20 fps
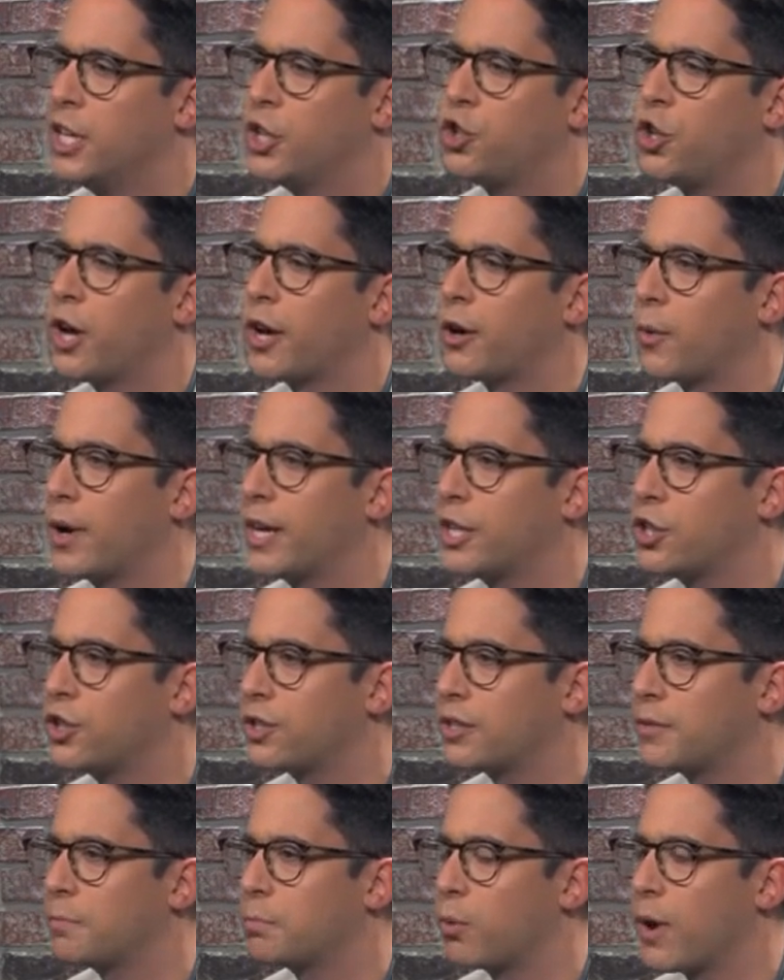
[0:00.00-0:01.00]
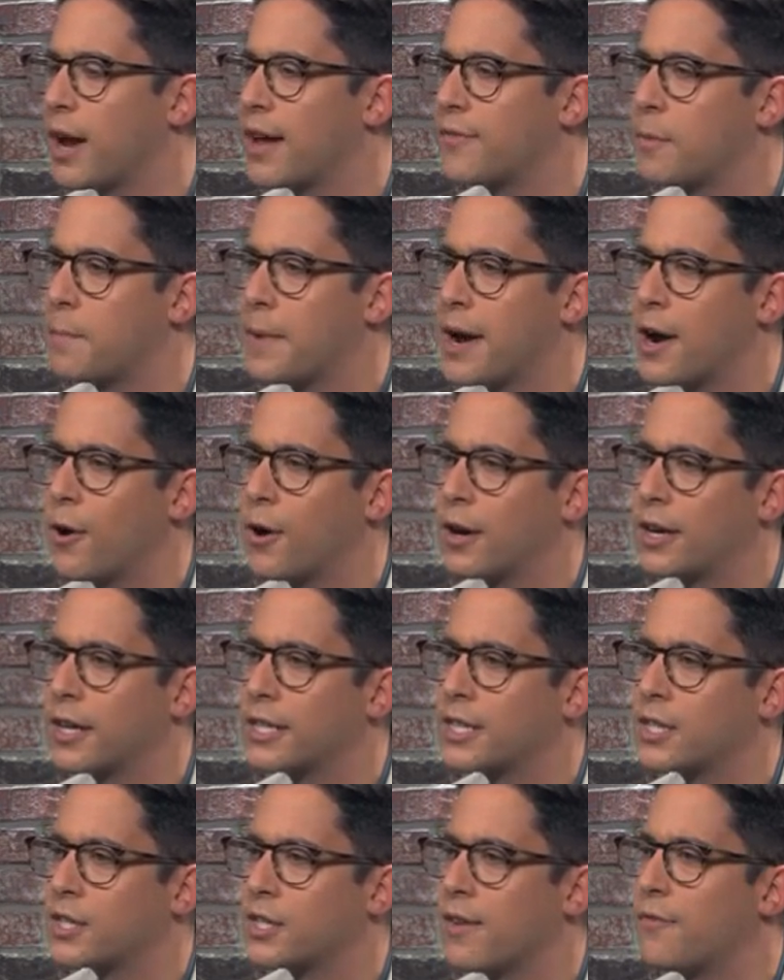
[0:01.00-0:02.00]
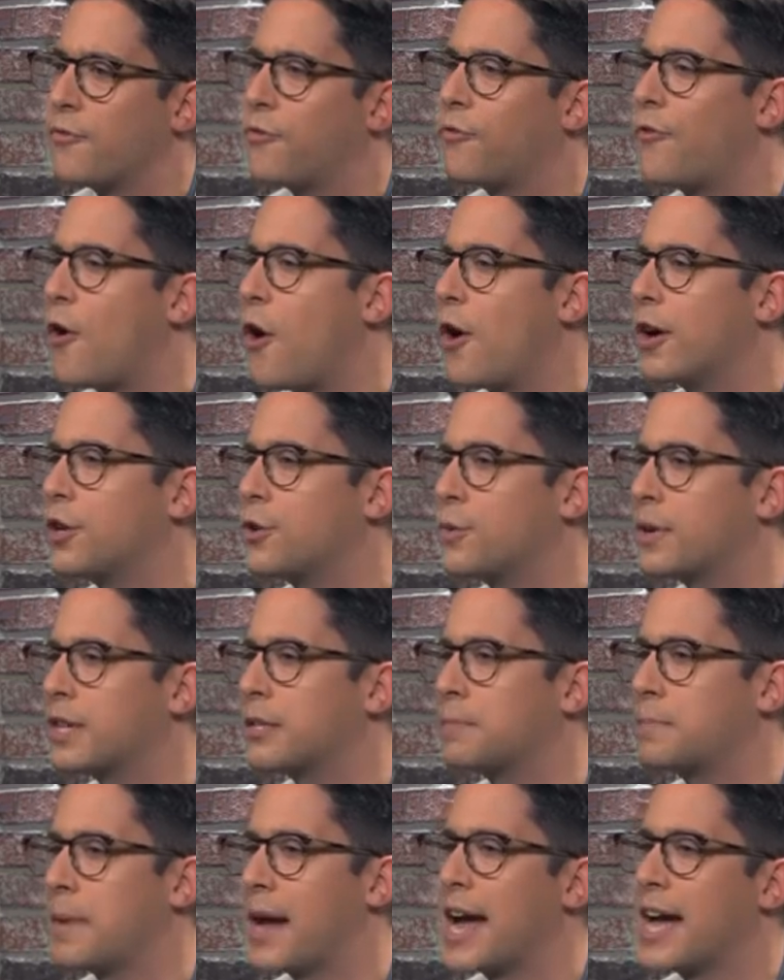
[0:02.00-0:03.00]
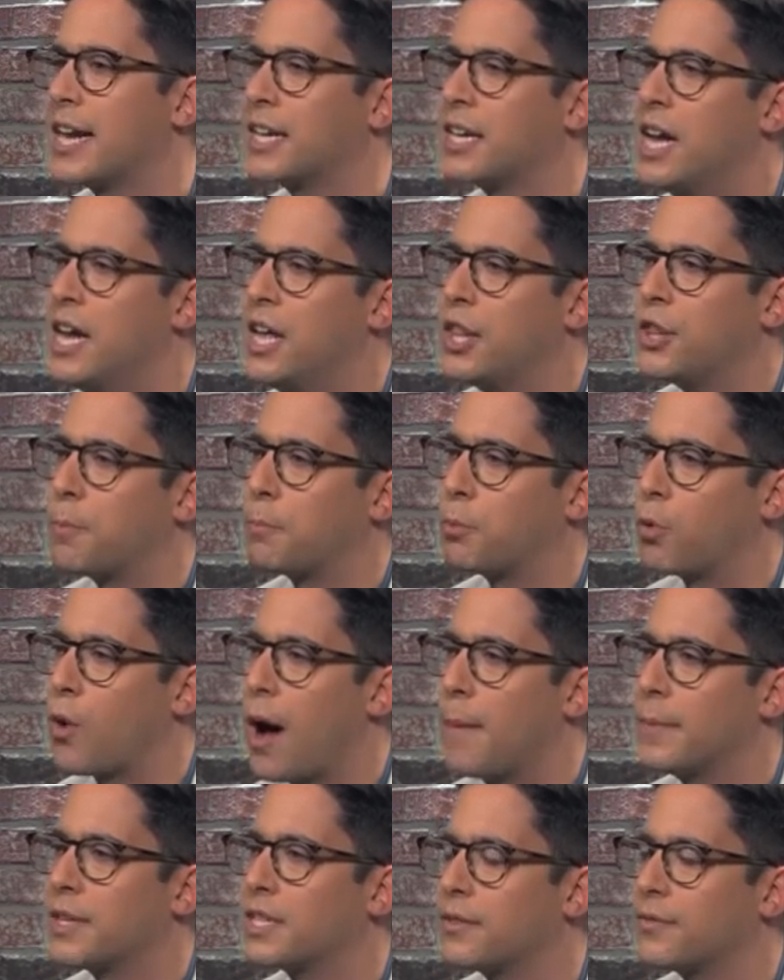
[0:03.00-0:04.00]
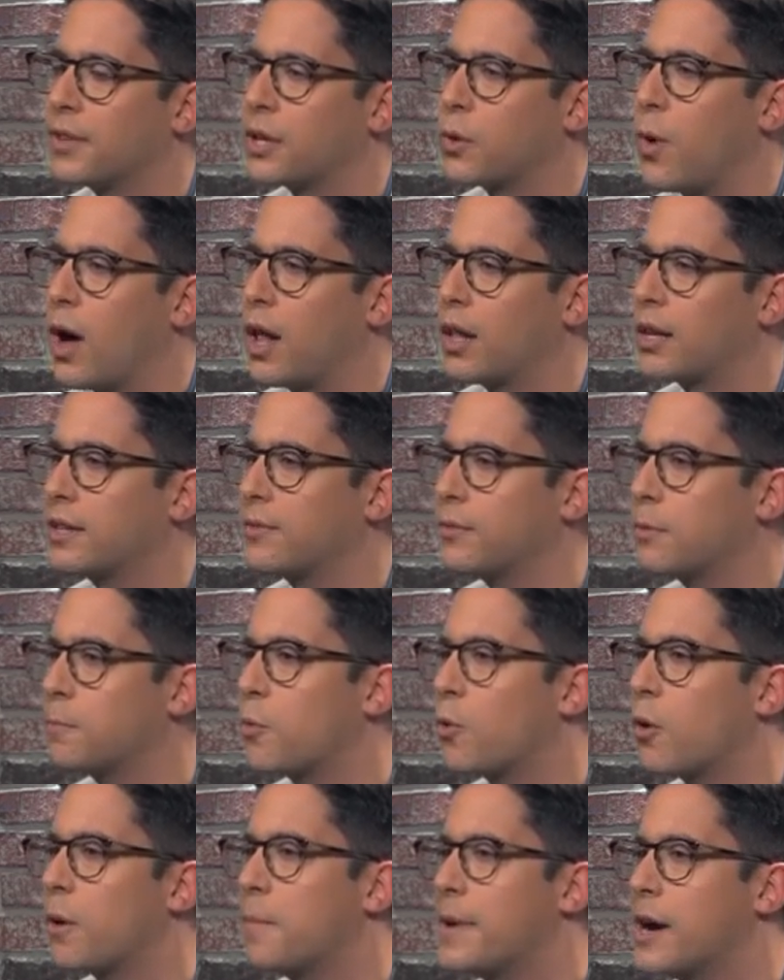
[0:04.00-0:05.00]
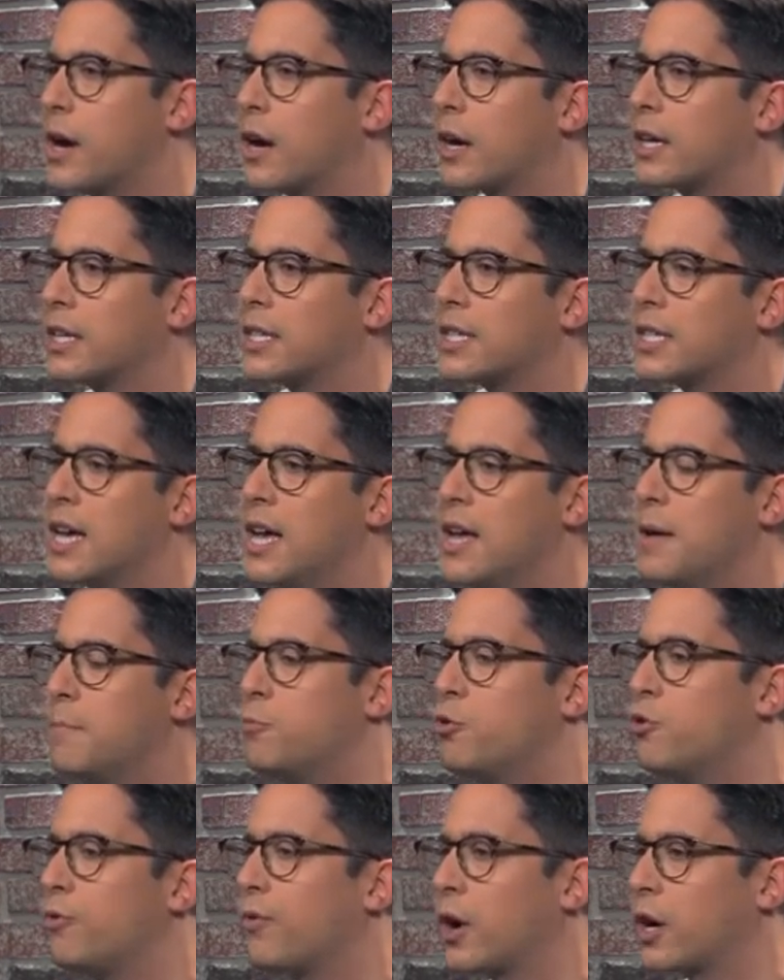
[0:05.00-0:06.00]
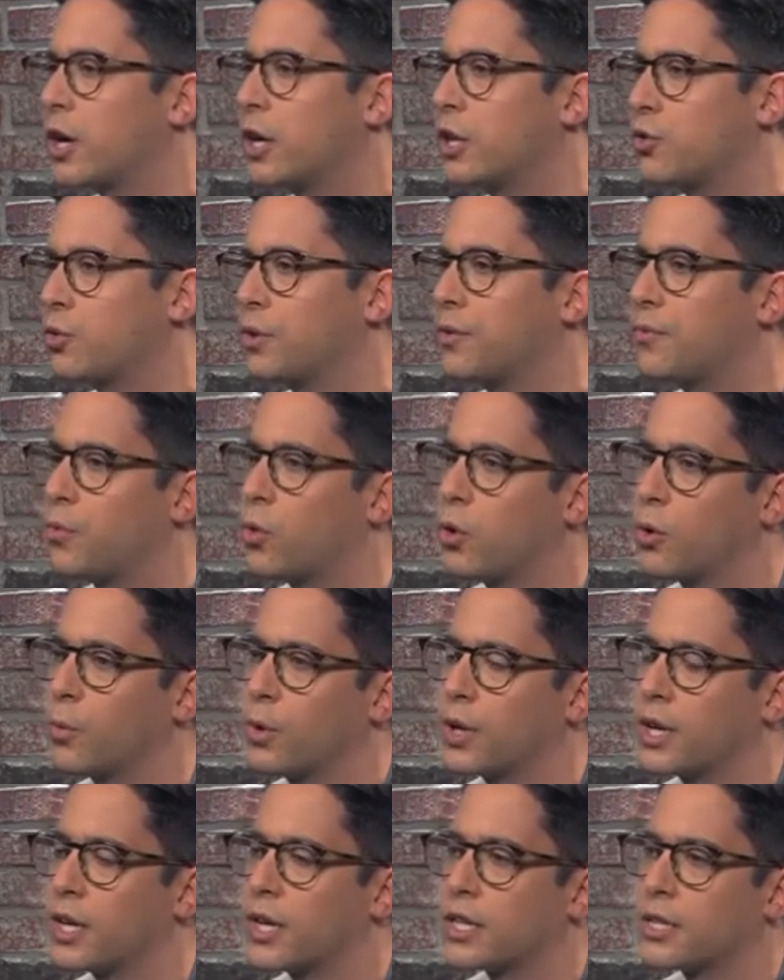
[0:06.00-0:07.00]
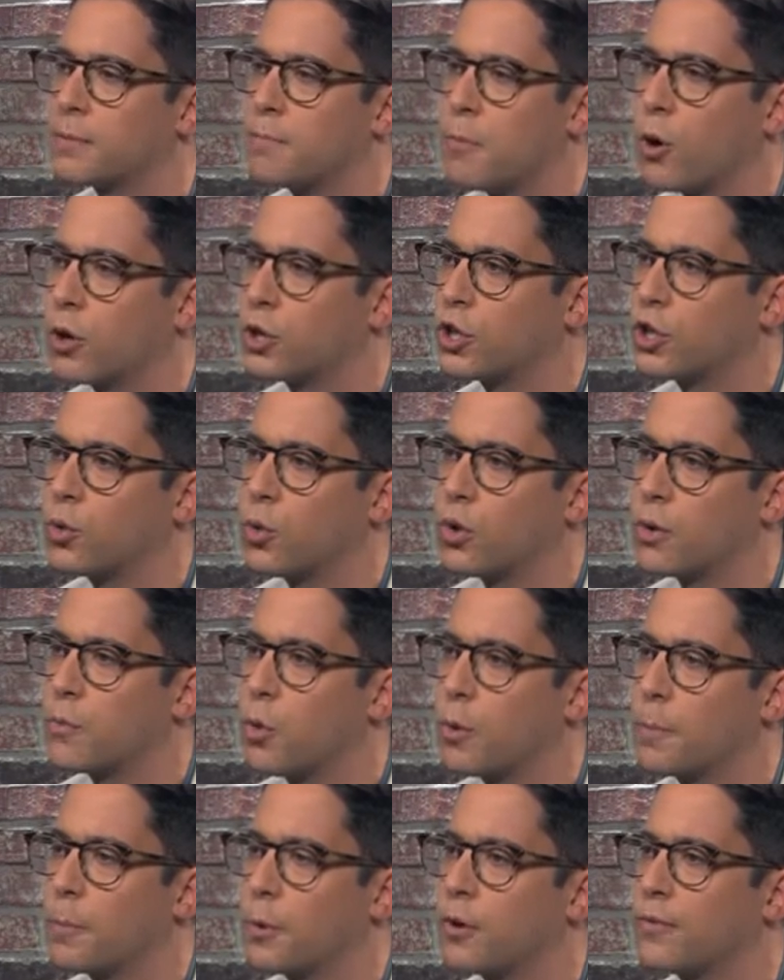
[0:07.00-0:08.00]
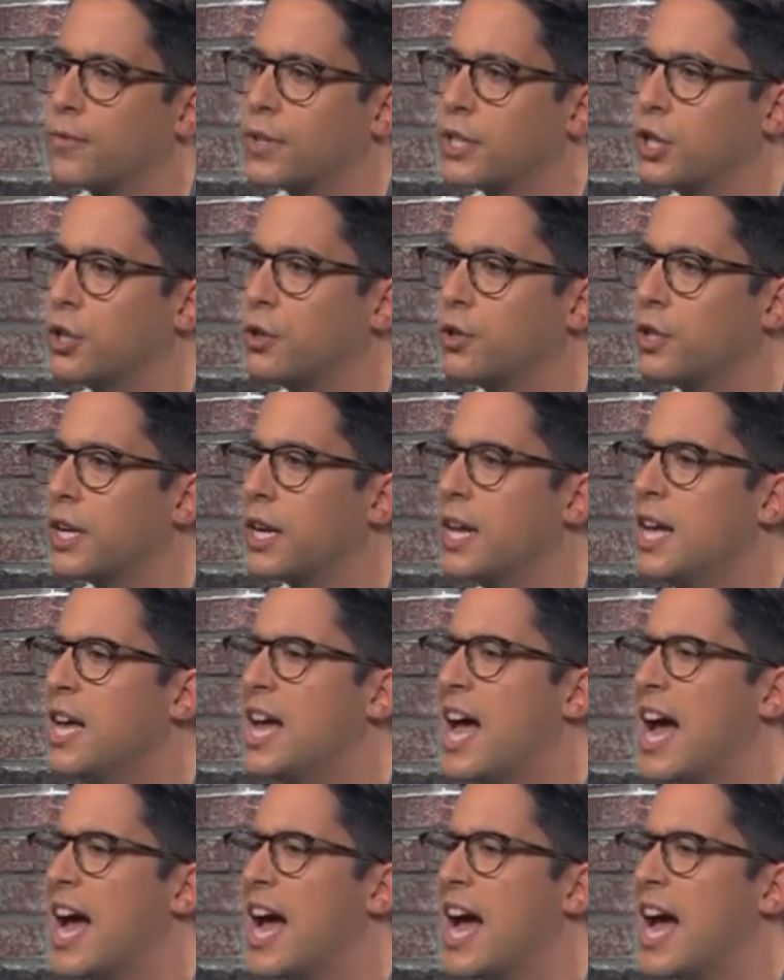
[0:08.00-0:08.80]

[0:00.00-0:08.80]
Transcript: Generations of brave Americans have fought to expand the promise of equality for more Americans, move our country forward in its march toward a more perfect union.